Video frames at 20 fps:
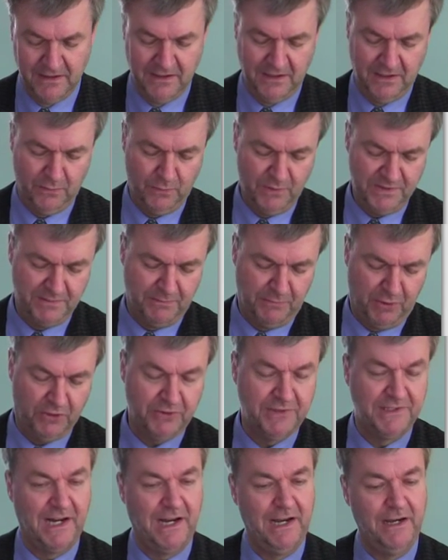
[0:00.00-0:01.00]
with a block
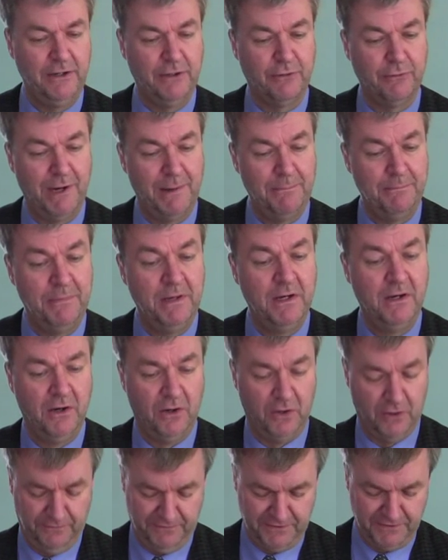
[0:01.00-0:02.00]
diagram
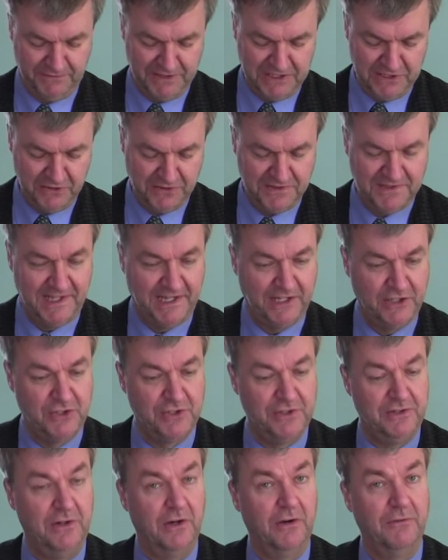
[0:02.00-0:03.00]
of the video
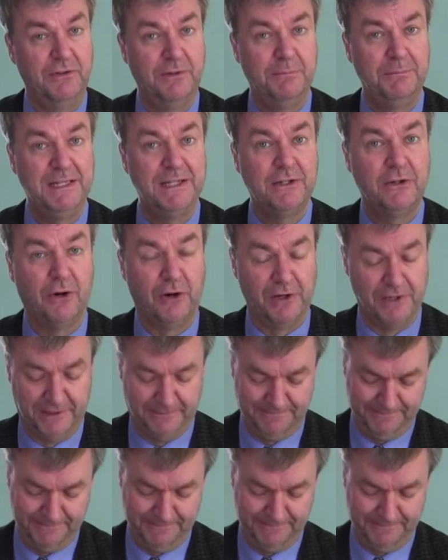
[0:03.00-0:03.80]
section of the P.CORDER.